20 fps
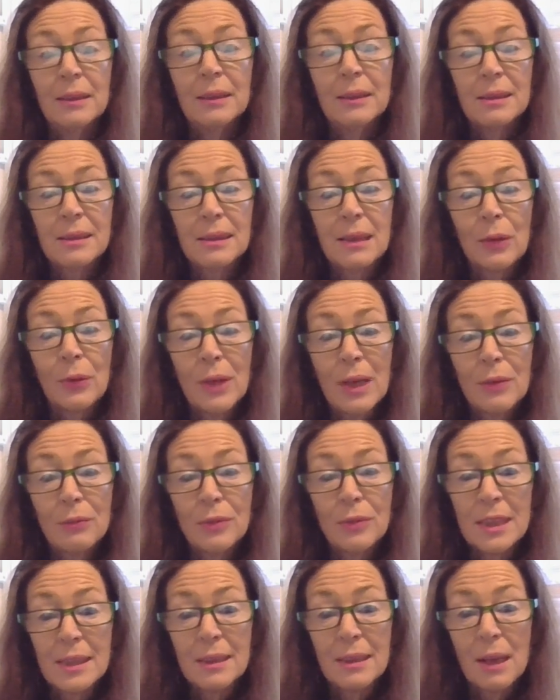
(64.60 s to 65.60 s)
So
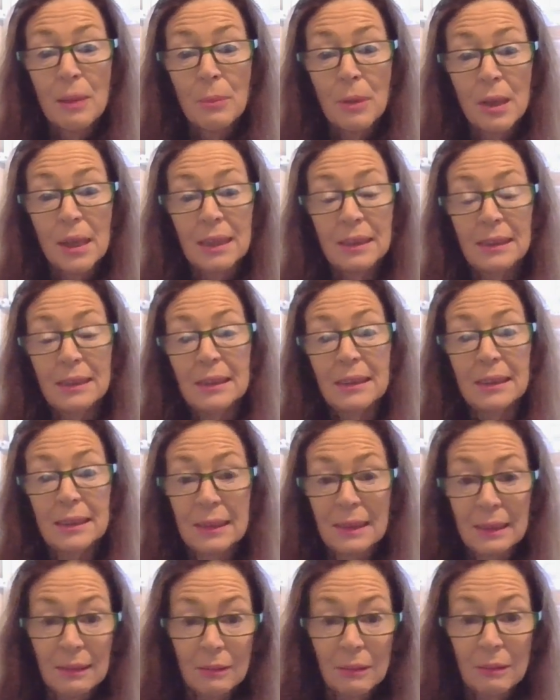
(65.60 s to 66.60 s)
every summer
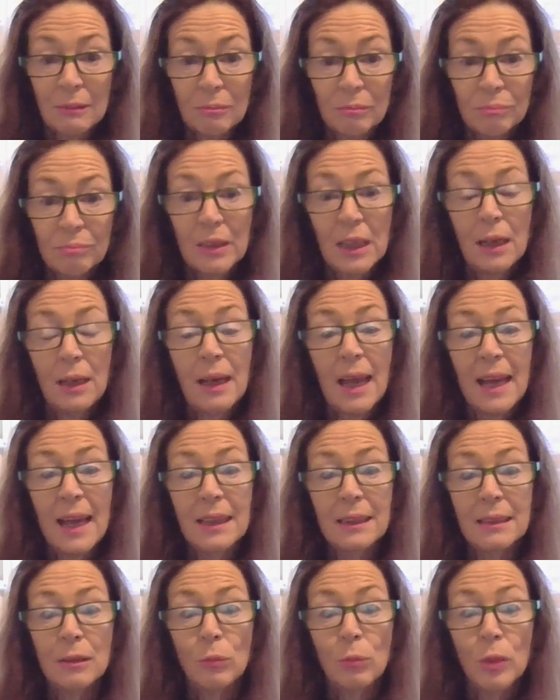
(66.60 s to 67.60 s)
is
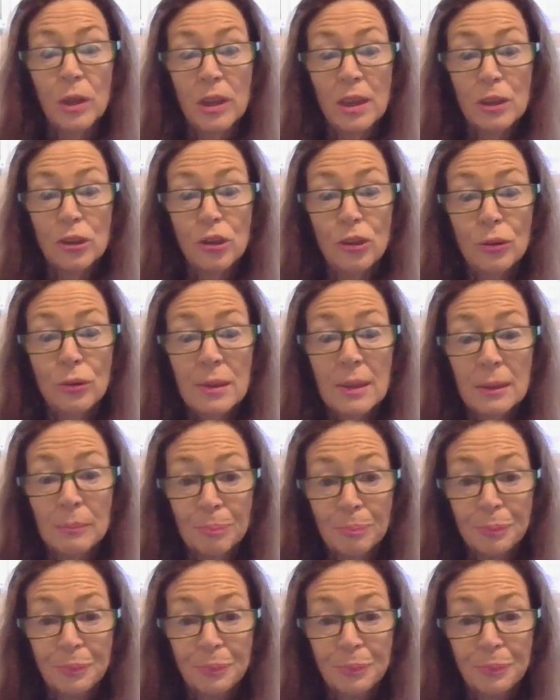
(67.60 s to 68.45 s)
laden with issues.